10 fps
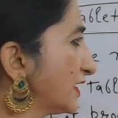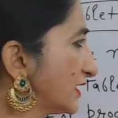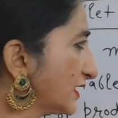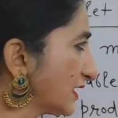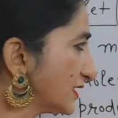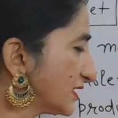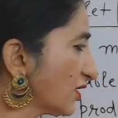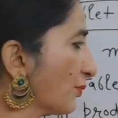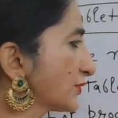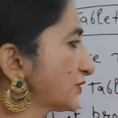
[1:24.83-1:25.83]

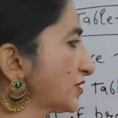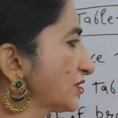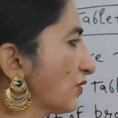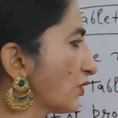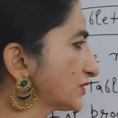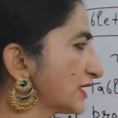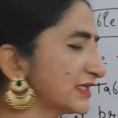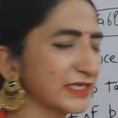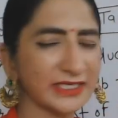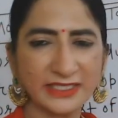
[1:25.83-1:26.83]
increasing opportunity cost,
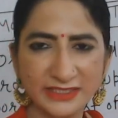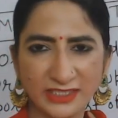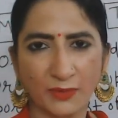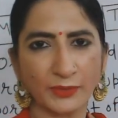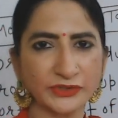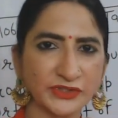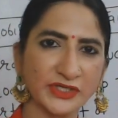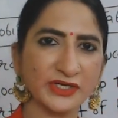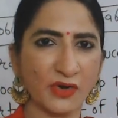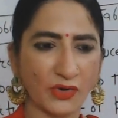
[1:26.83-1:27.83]
and decreasing
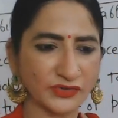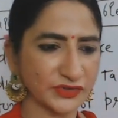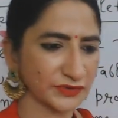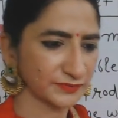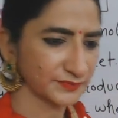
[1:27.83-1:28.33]
opportunity cost.